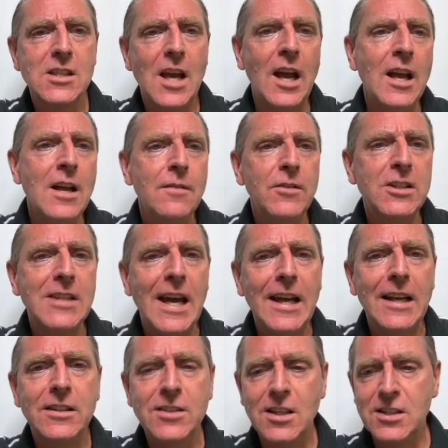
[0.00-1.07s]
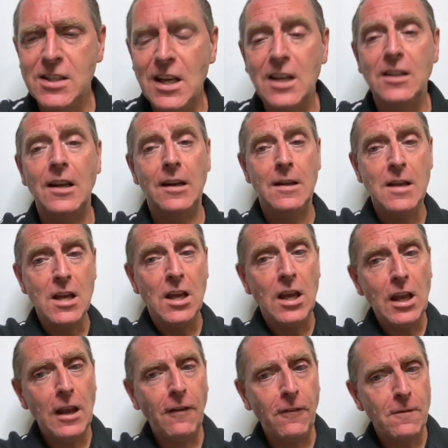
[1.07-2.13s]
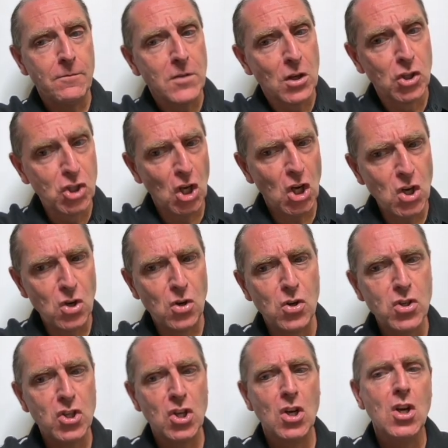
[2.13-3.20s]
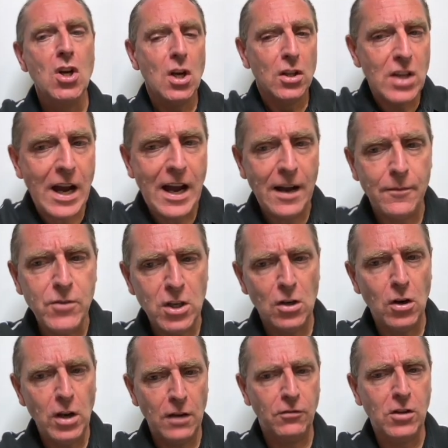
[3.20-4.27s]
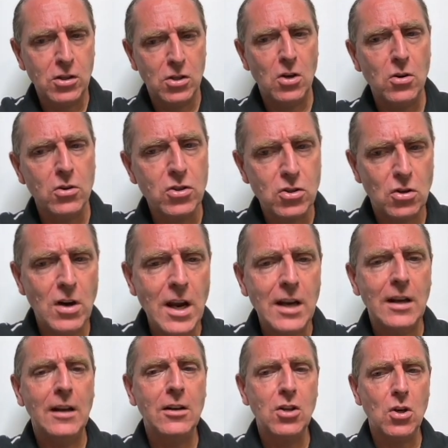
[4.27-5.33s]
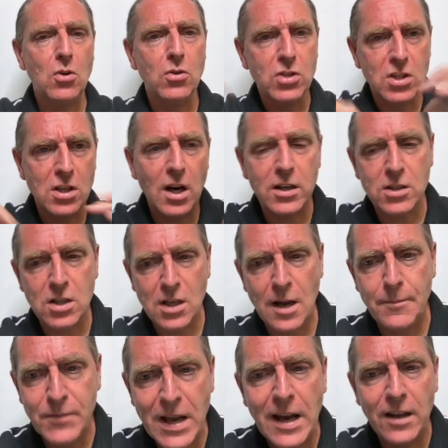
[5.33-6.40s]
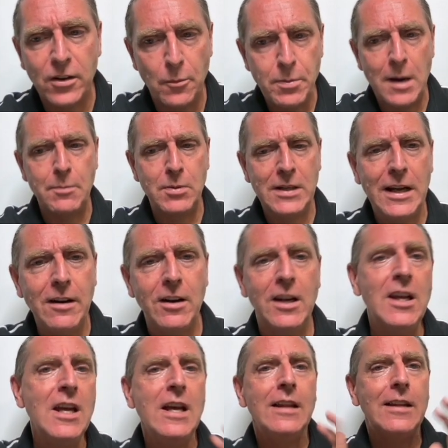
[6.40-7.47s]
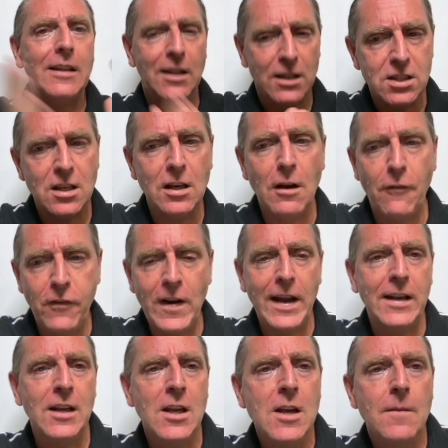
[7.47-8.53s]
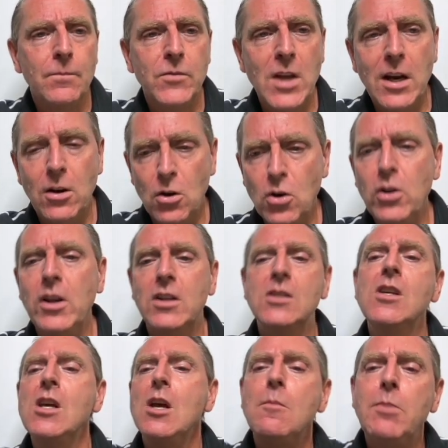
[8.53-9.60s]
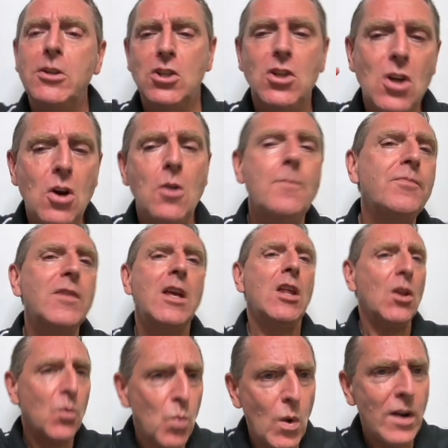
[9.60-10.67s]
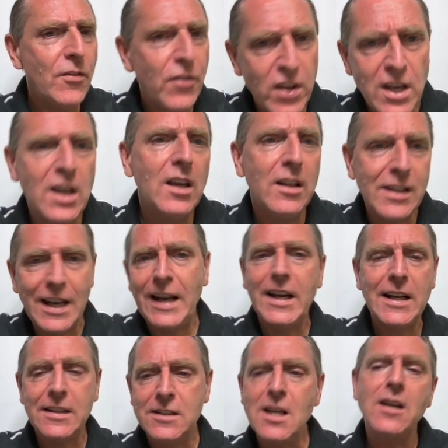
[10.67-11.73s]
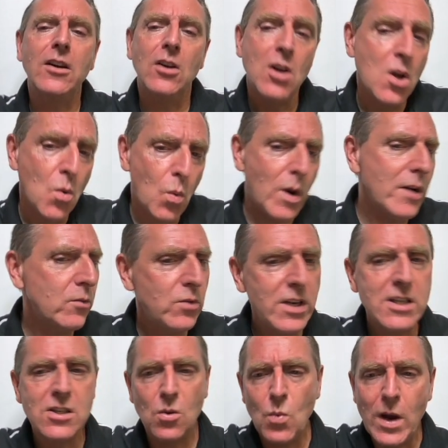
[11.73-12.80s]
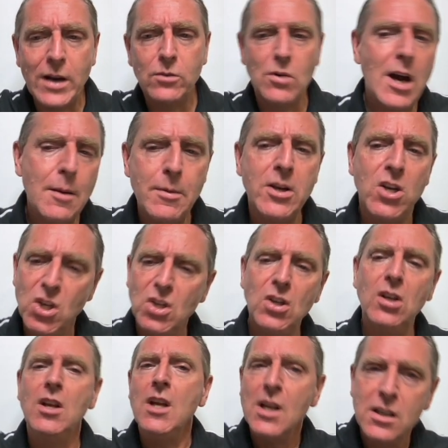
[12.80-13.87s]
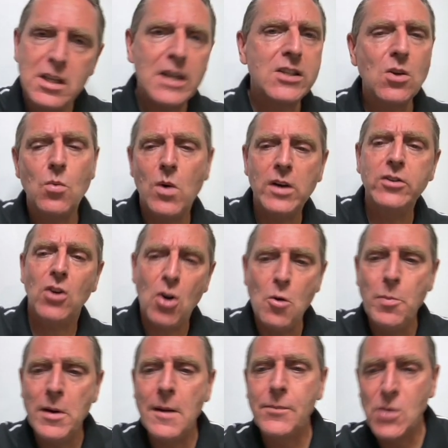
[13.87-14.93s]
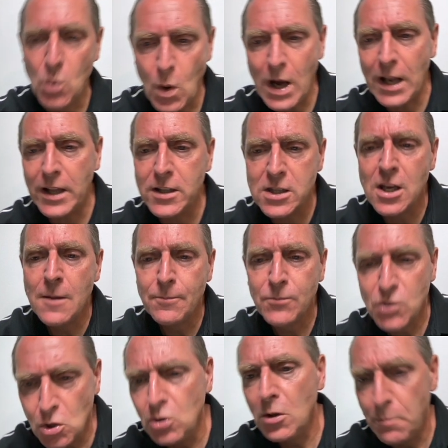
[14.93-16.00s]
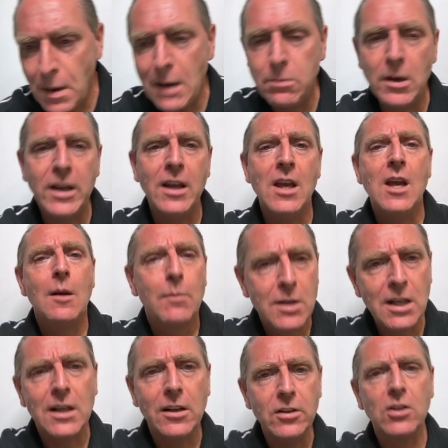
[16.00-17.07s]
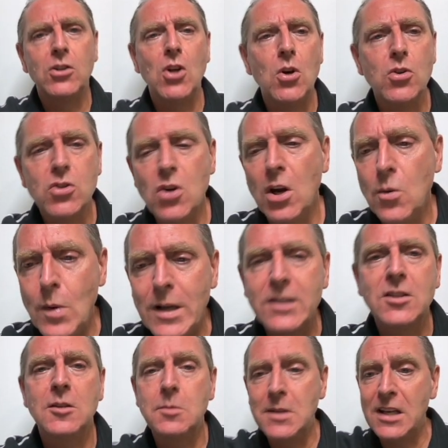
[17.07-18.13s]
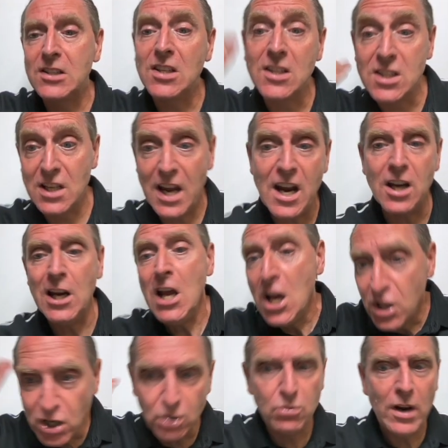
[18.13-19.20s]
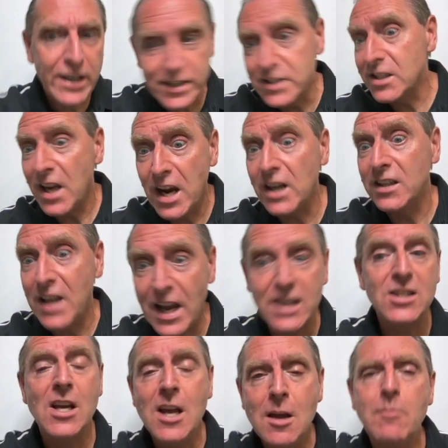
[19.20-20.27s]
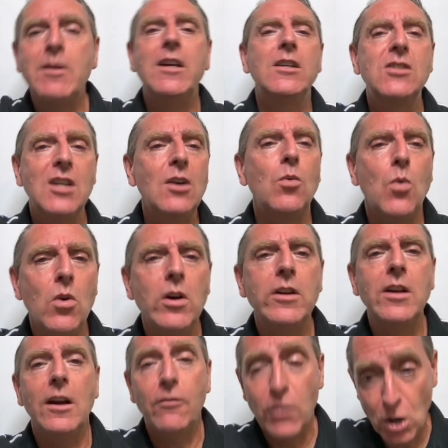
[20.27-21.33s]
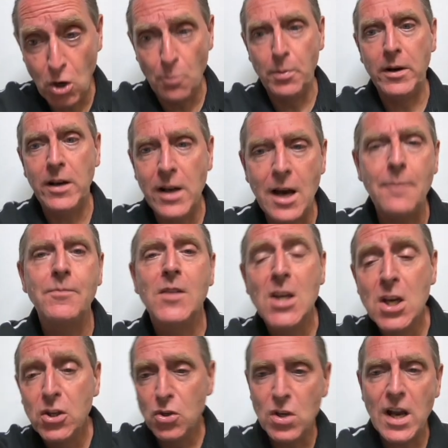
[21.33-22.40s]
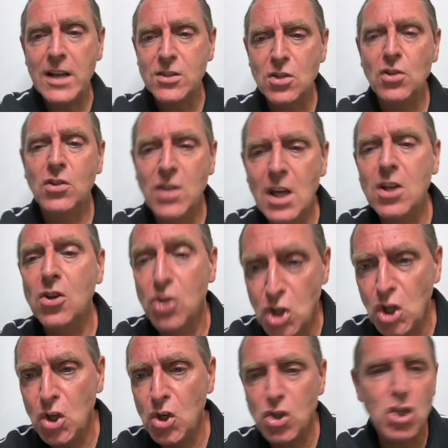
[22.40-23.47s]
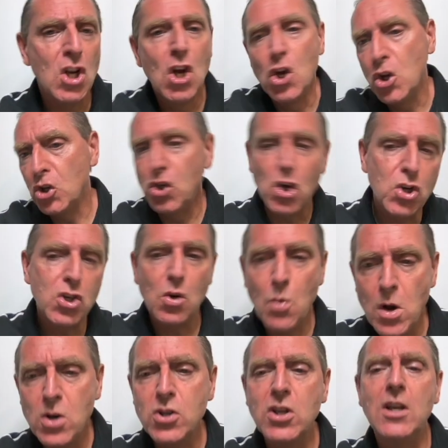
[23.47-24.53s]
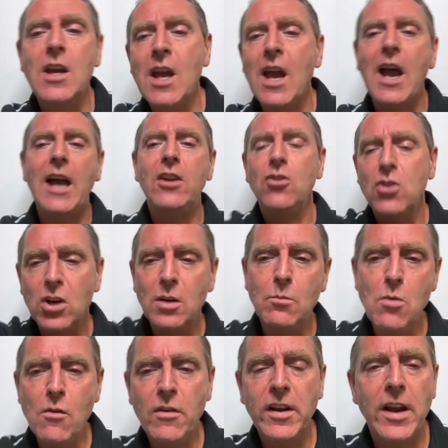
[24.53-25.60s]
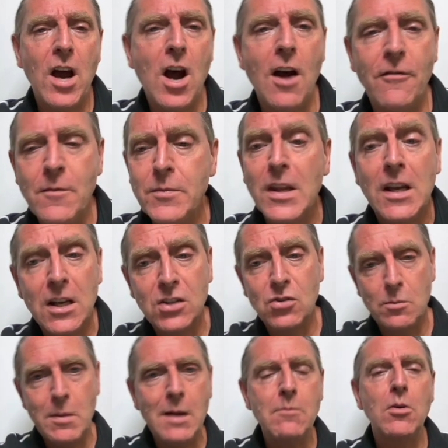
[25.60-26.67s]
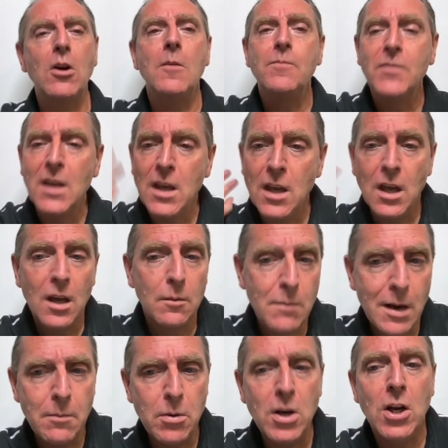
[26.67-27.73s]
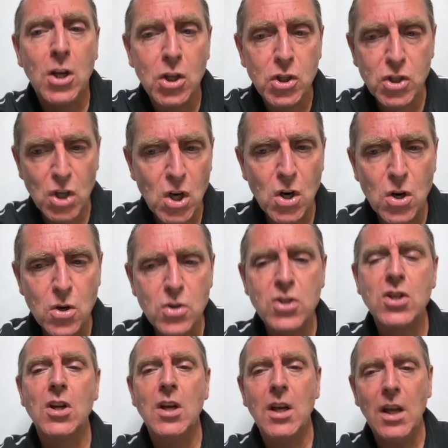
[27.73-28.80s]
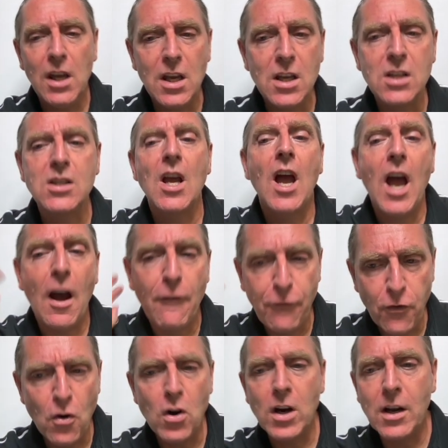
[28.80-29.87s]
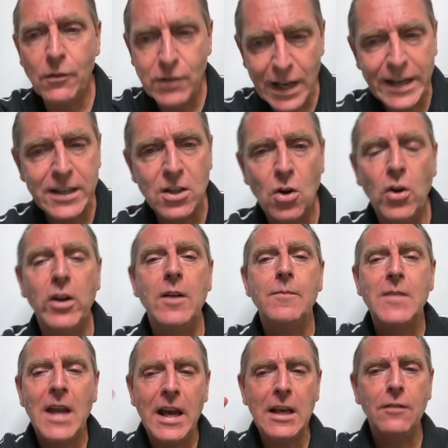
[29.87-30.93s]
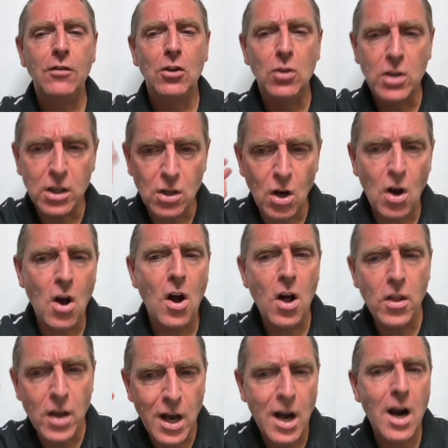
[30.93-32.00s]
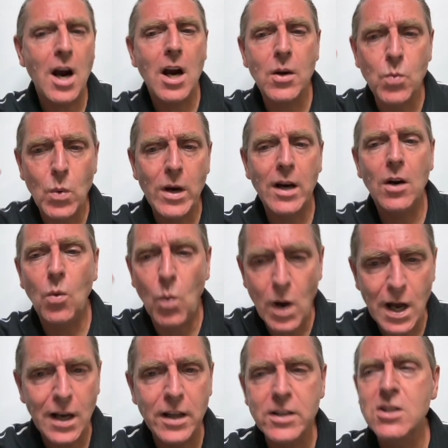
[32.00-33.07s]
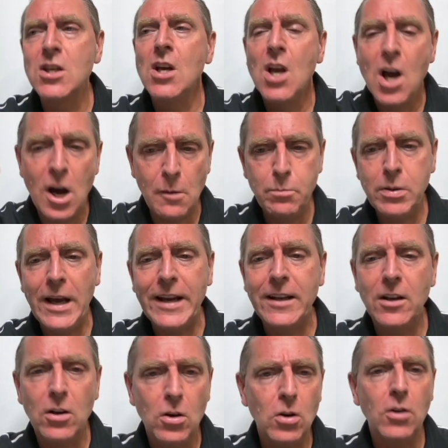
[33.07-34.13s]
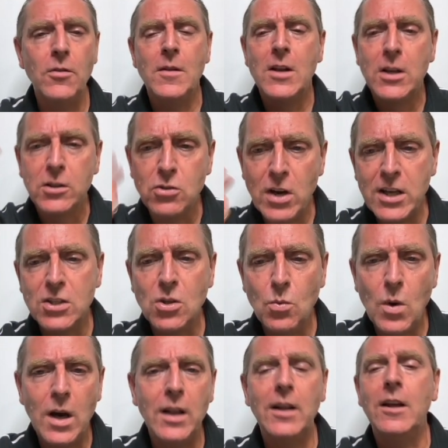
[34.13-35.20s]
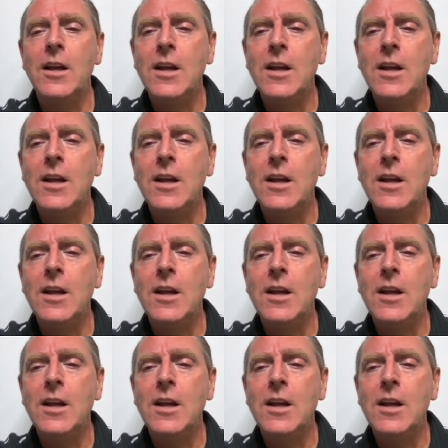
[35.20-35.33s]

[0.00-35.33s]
that this analyst is saying that if Doge, if the Doge trade and Doge starts to come down in popularity, that this could affect their earnings. But you know, one thing that I got to tell you, one reason why Robinhood doesn't want to open up the wallets to the public, particularly the Dogecoin wallets, is because they're scared. They're running scared, guys, because they're worried that if they open it up, you guys are going to take your Doge, your Dogeoji, and you're going to move it off. Because remember, Doge is a fork of Litecoin. And if you look at all the hardware wallets on planet Earth, Tracer Wallet,